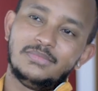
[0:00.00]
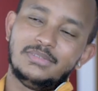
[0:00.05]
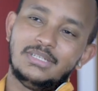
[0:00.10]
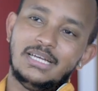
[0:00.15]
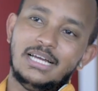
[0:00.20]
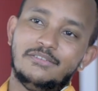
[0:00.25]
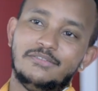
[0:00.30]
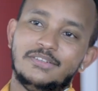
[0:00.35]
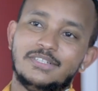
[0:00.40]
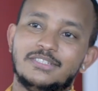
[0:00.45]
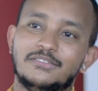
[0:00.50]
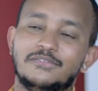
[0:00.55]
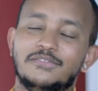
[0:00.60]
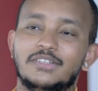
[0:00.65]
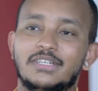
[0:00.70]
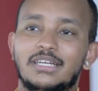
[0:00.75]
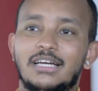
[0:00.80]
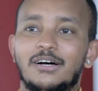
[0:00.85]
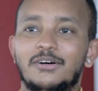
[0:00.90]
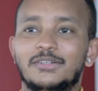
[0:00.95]
having to
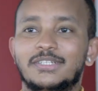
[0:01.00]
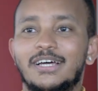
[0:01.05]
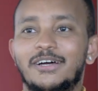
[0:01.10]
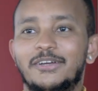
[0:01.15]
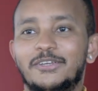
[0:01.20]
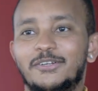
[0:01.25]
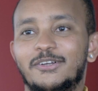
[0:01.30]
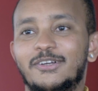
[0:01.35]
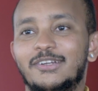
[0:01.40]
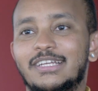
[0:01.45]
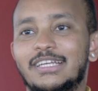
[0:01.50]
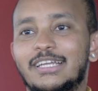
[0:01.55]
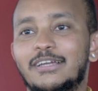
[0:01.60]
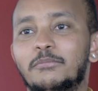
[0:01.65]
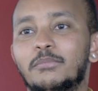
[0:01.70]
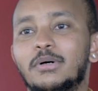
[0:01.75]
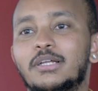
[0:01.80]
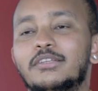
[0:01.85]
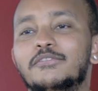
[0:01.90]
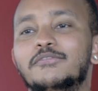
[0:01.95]
figure out how you're going to get
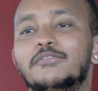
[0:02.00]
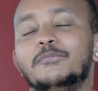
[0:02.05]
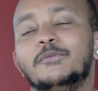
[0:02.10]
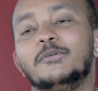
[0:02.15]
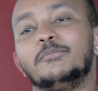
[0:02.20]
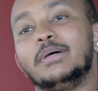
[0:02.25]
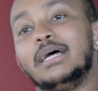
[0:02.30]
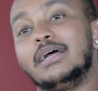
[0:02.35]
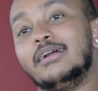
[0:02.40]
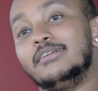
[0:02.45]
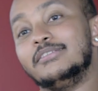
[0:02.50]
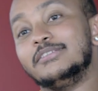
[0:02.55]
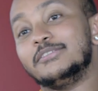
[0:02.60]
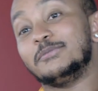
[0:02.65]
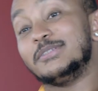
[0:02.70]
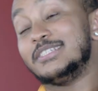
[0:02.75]
money from your parents,